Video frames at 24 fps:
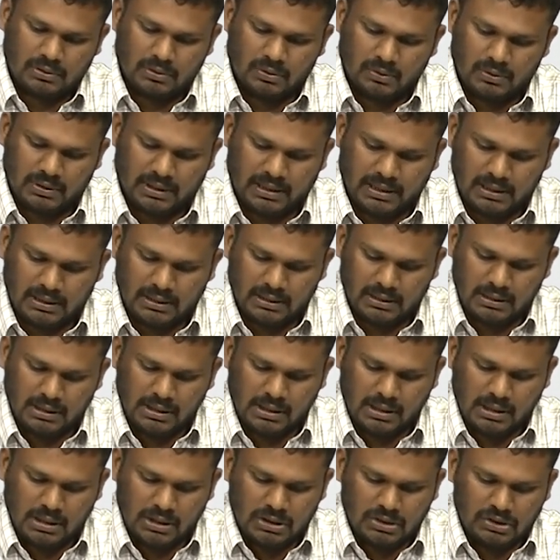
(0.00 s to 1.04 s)
Okay.
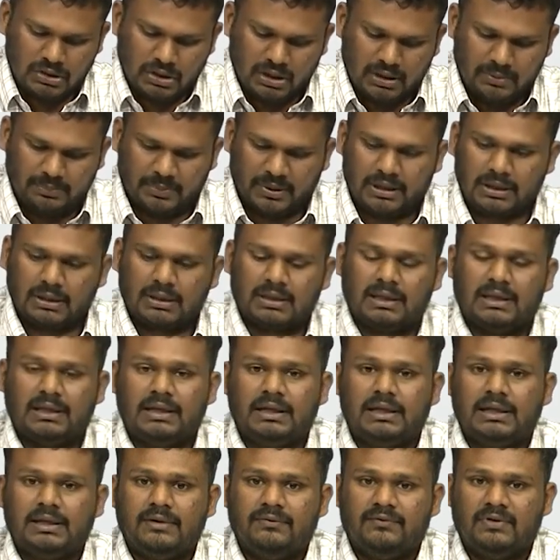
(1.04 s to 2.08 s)
So in
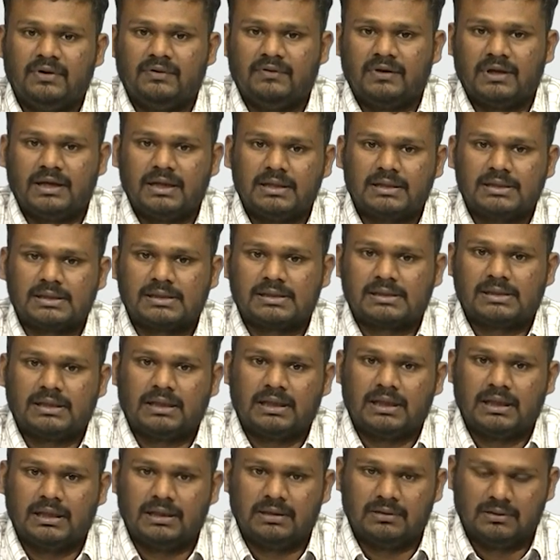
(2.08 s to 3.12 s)
particularly, we were
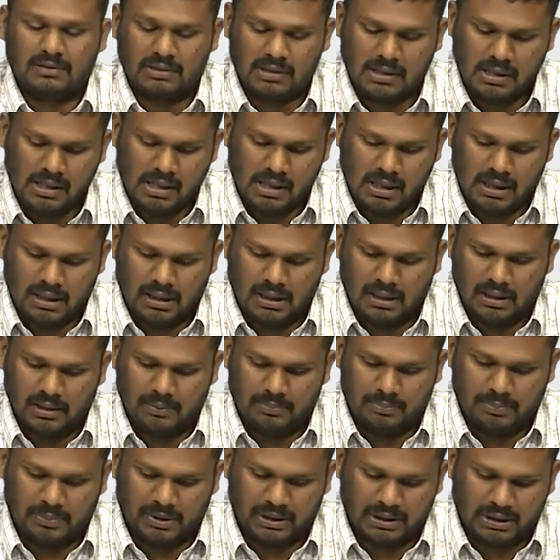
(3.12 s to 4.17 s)
interested in uh,
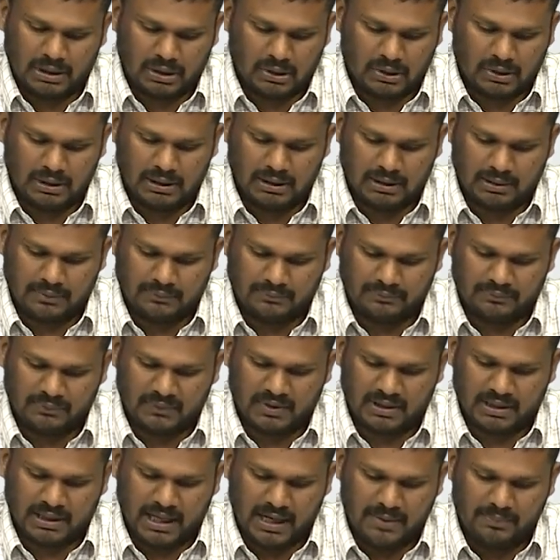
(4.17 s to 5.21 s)
particular
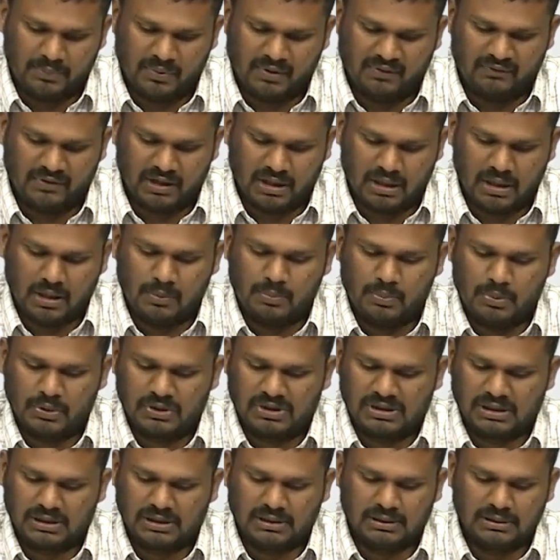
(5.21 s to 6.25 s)
type of
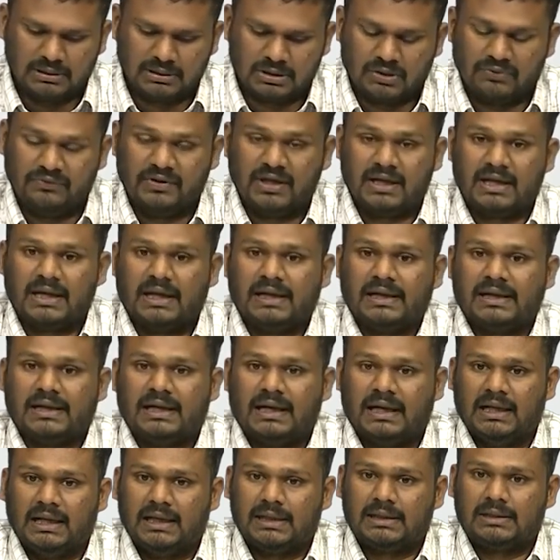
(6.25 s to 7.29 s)
decomposition. So we can
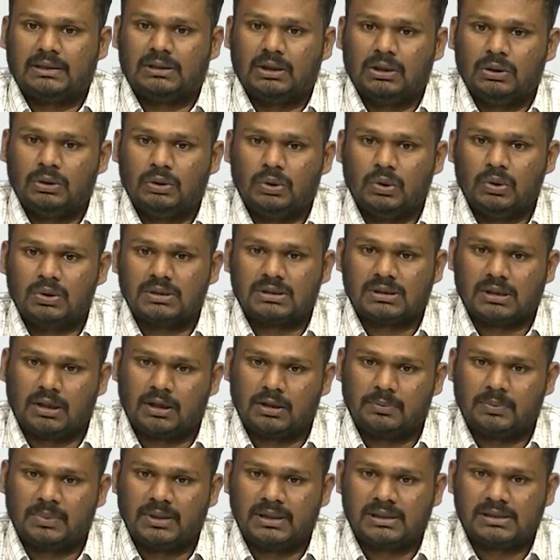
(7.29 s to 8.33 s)
collect those
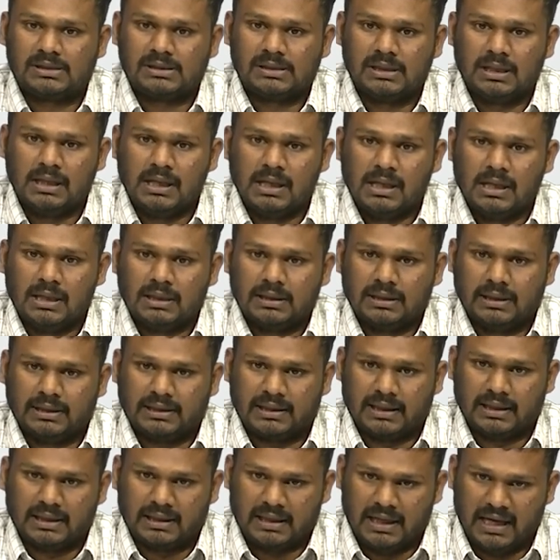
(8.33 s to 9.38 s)
orbits
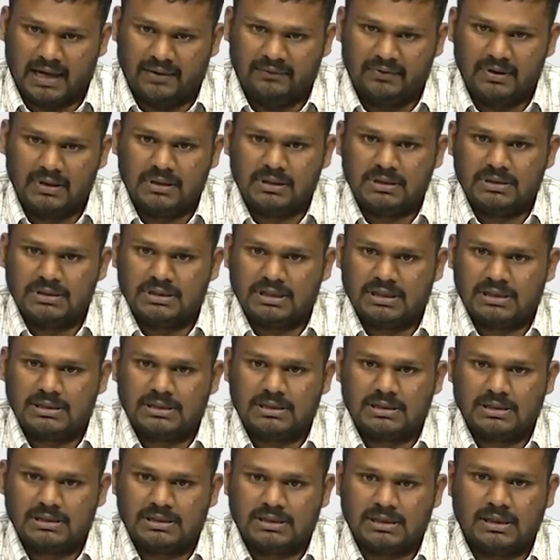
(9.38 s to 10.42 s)
that are having
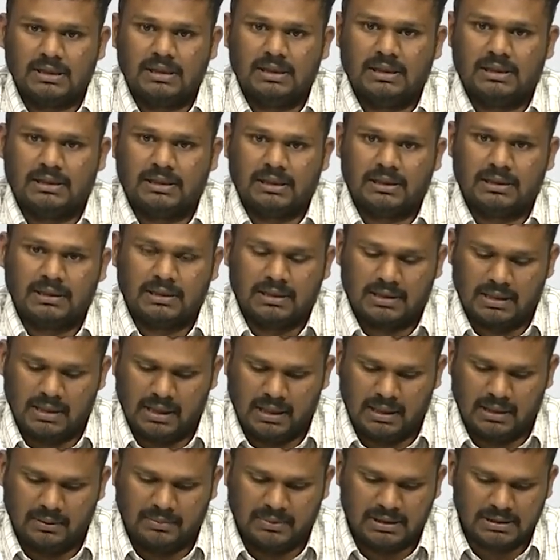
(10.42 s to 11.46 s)
just singleton
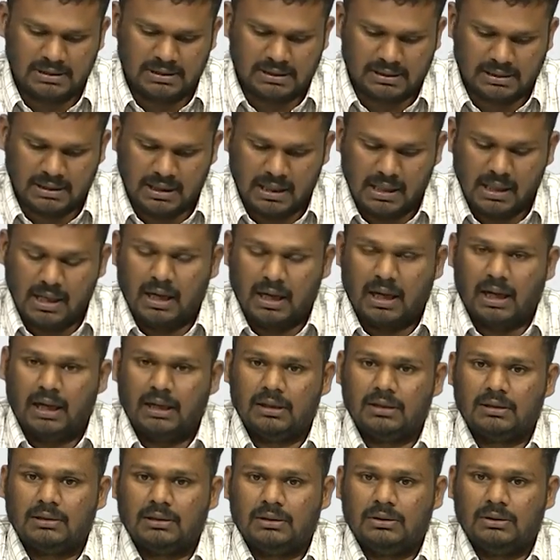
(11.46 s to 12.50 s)
elements,
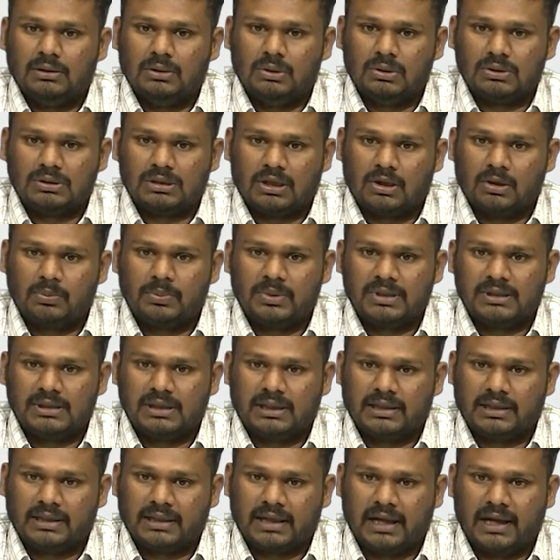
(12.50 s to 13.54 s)
and uh, those orbits
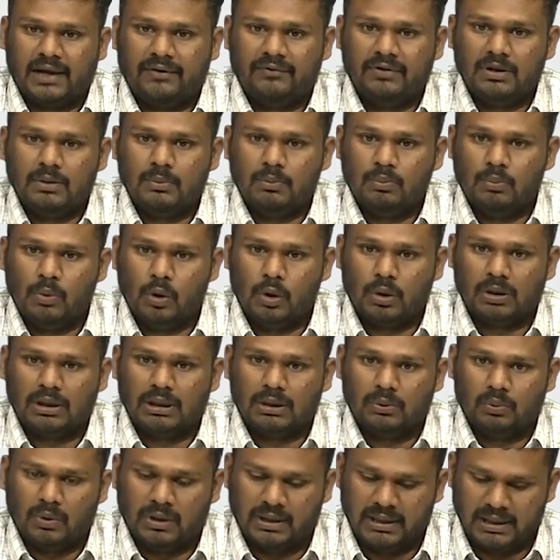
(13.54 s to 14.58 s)
that are having more
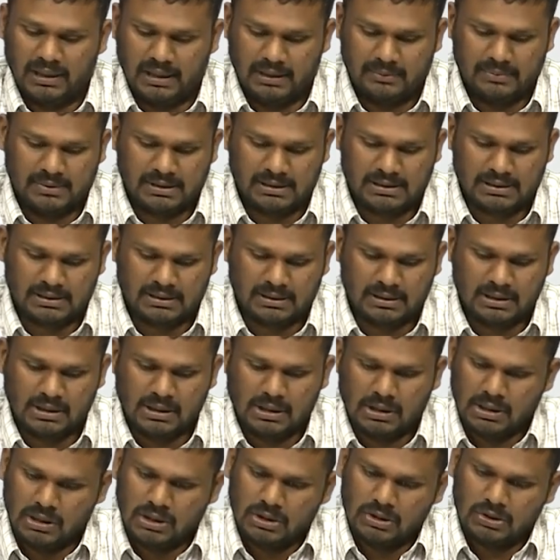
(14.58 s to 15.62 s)
than one elements.
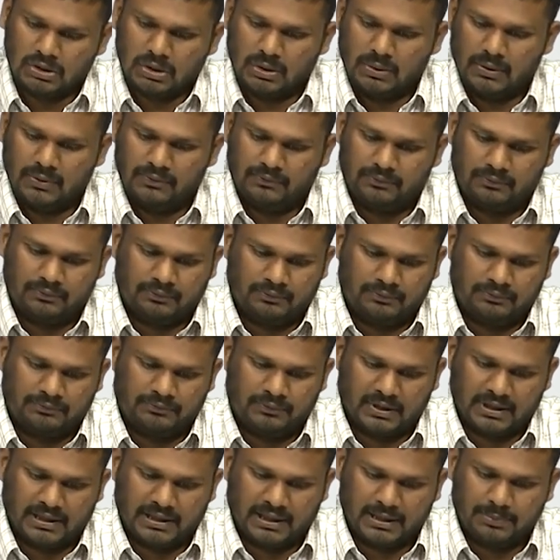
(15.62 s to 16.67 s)
So
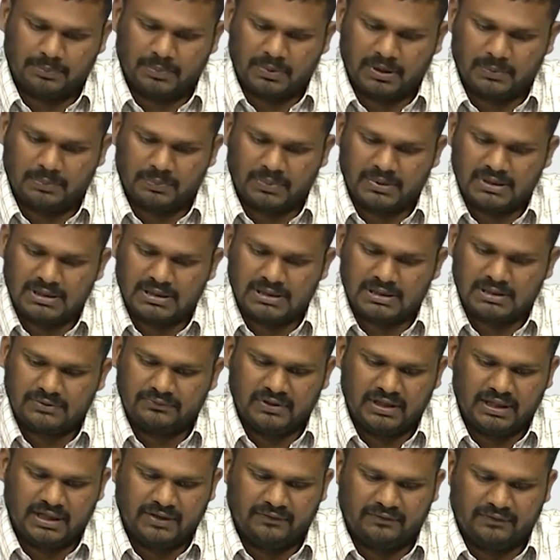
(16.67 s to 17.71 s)
for that purpose,
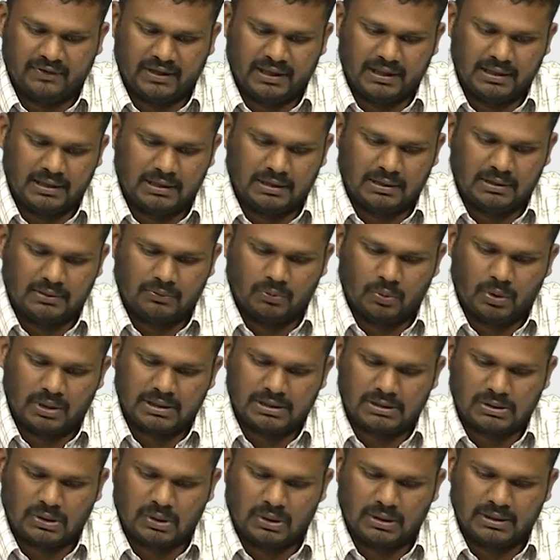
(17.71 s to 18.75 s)
we defined what
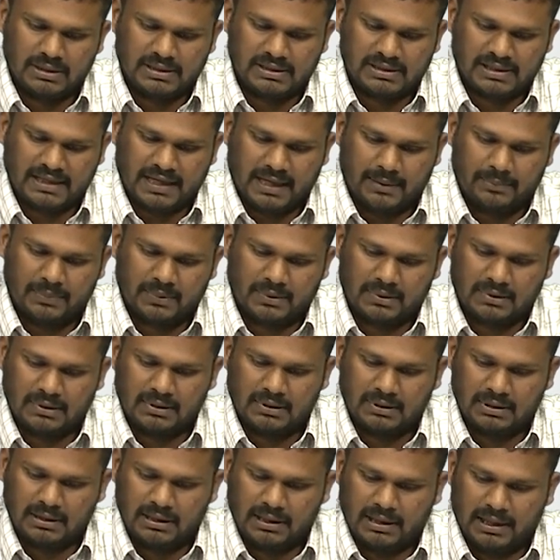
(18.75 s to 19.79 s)
is called this
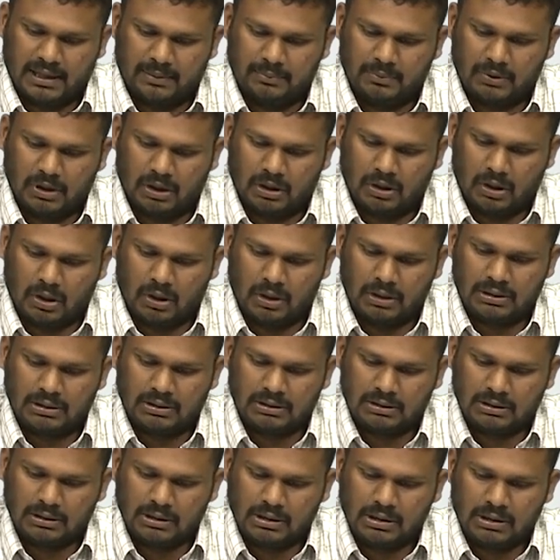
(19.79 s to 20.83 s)
capital lambda naught.
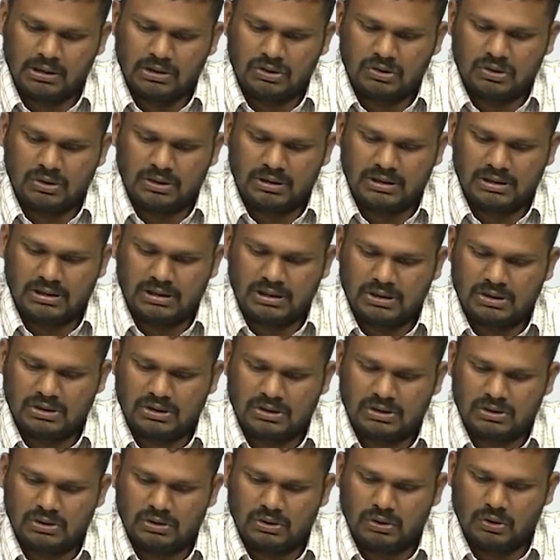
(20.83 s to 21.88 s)
So this
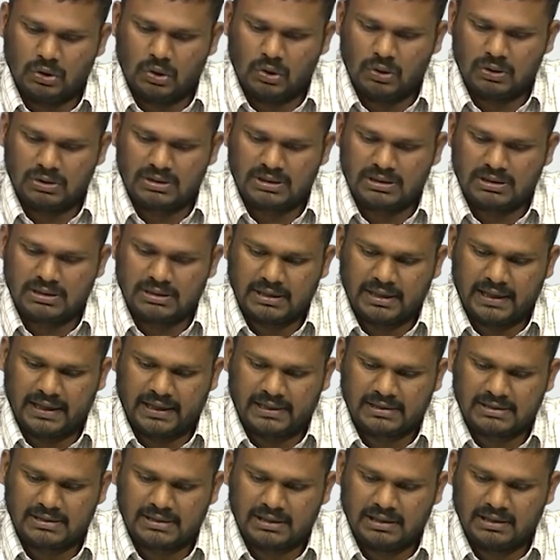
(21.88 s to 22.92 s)
is those
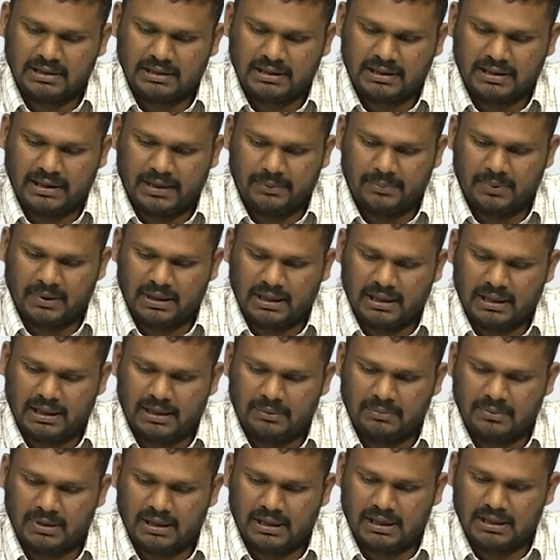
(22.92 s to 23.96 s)
X in capital
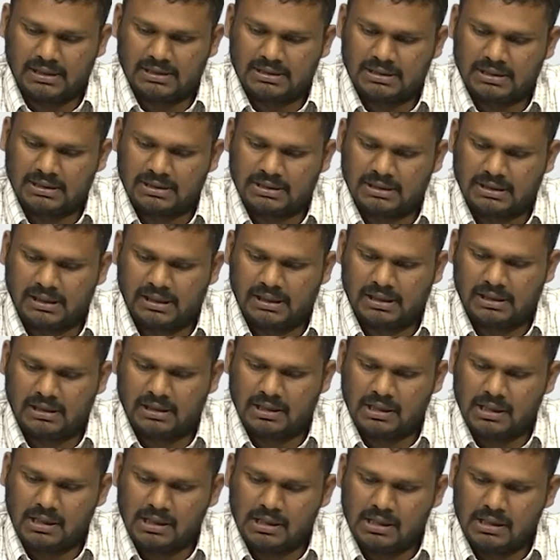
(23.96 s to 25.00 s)
lambda such that
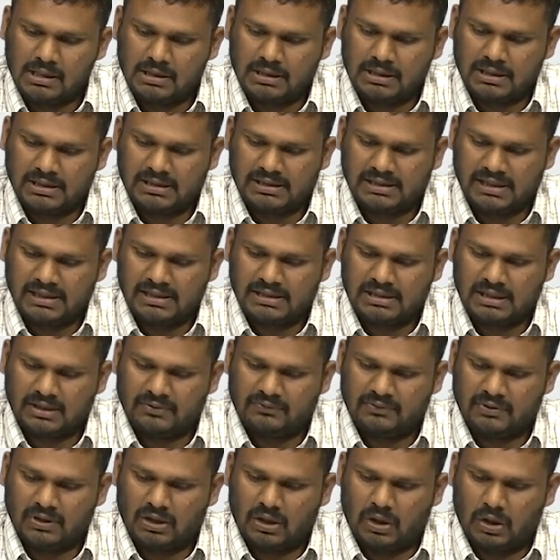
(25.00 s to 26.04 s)
the size
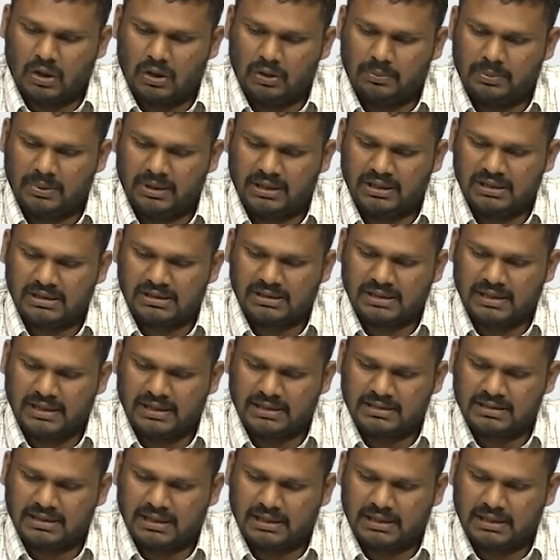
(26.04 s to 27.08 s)
of the orbit is
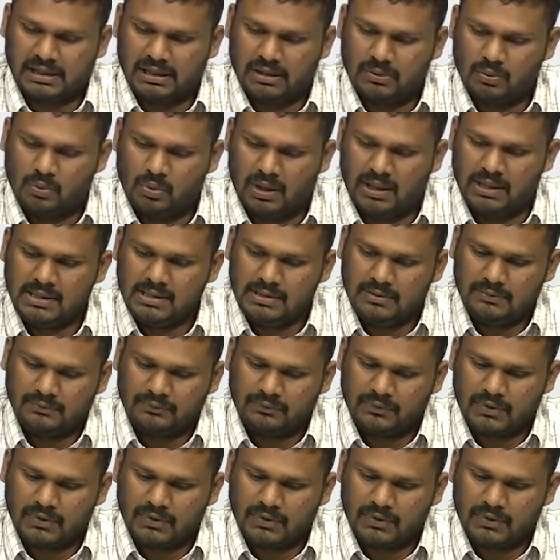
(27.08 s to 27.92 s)
exactly one,